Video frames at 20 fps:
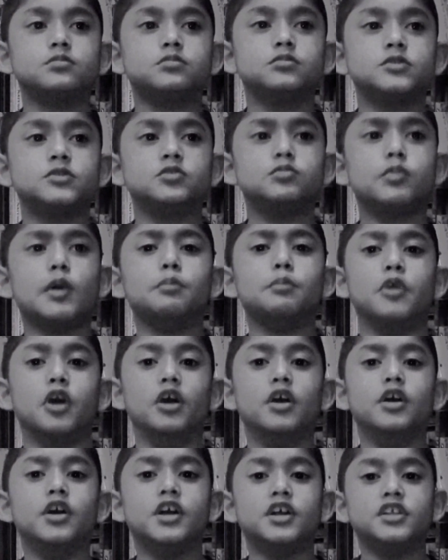Remember,
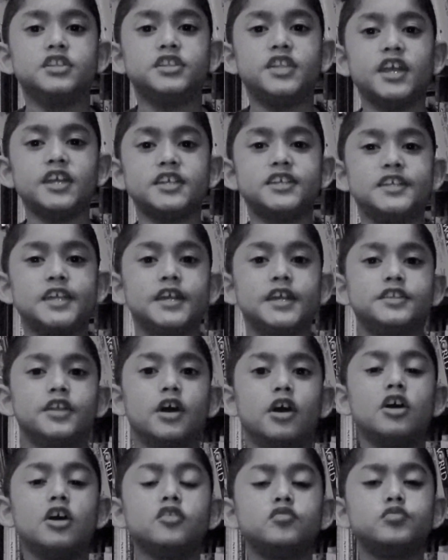they say the
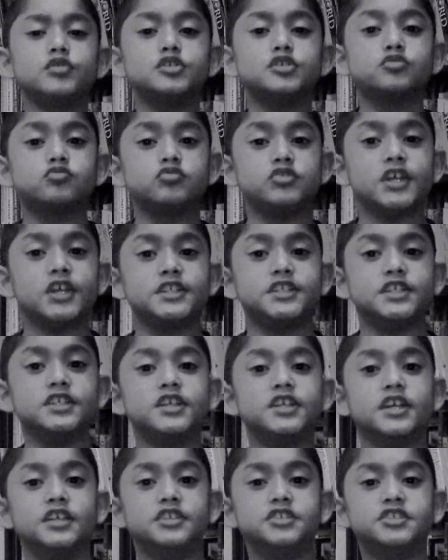earth was created
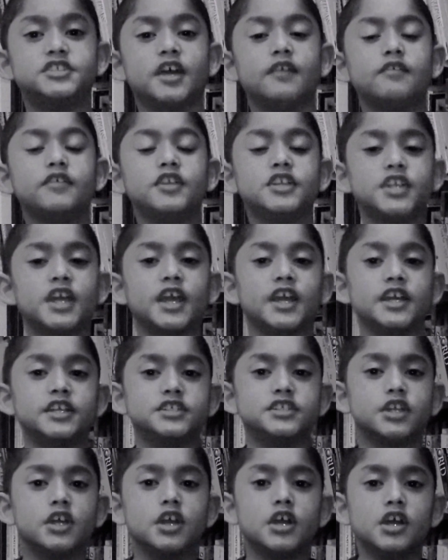in seven days,
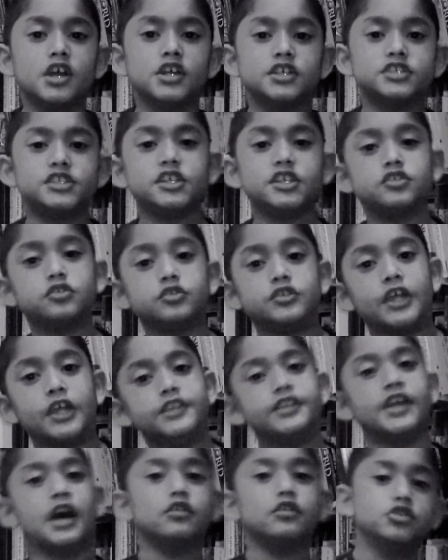six to ten
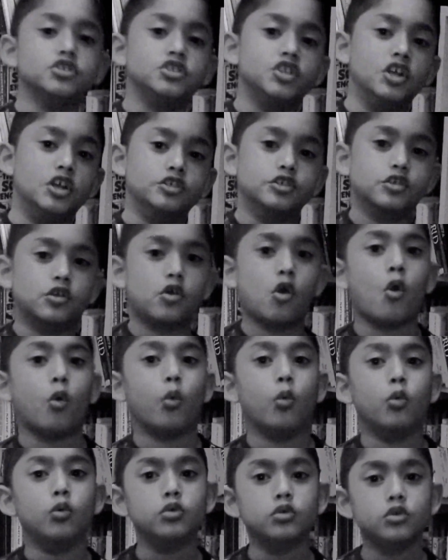thousand years ago.
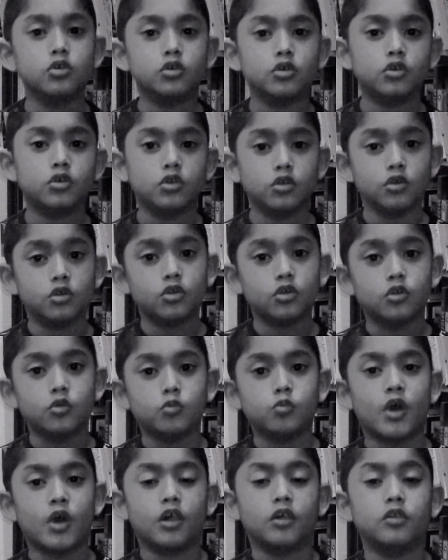
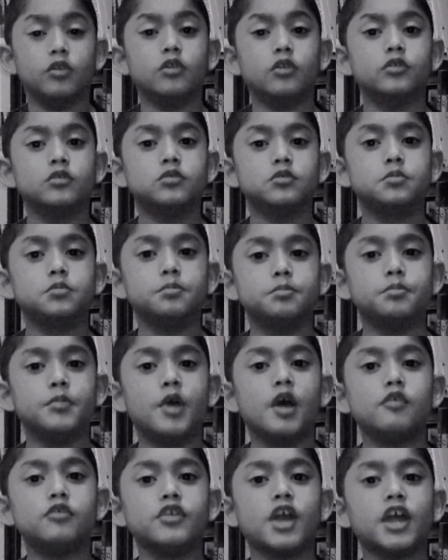Well,
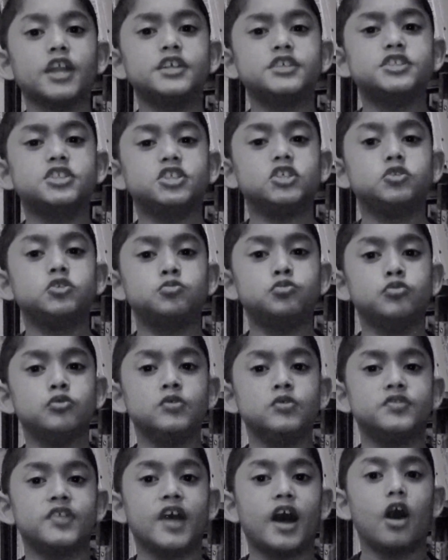Mary Anning disproved
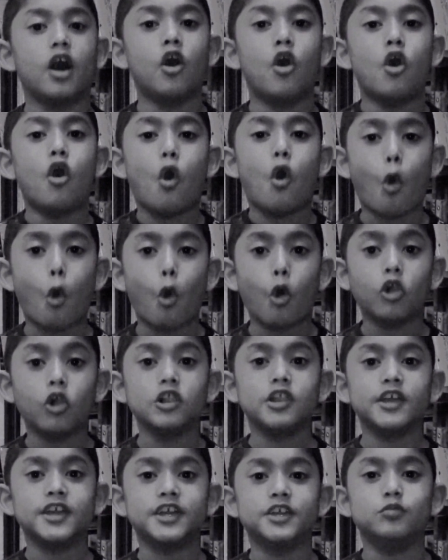that all
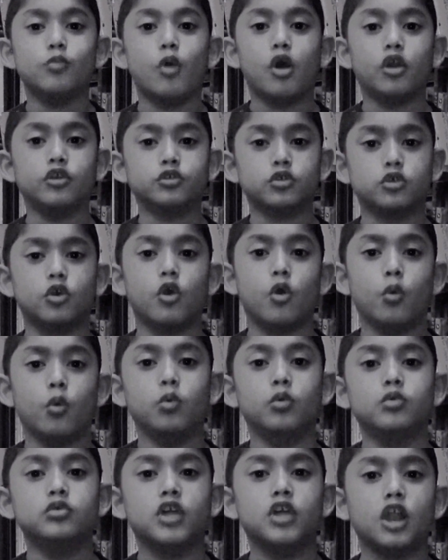in one go,
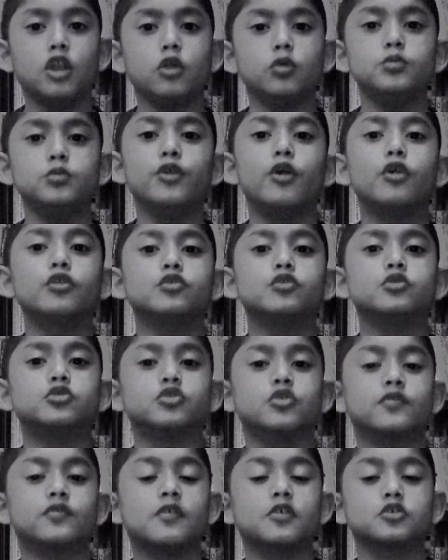along with all the other
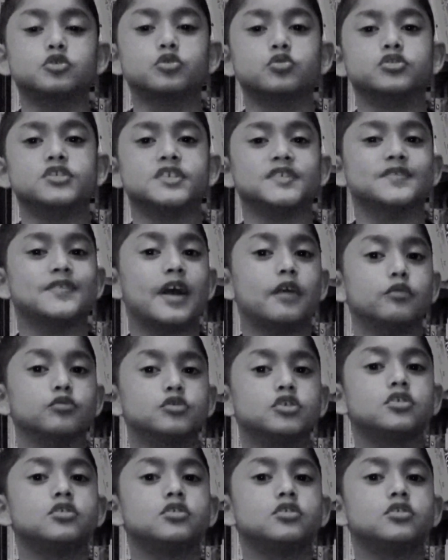fossils he found.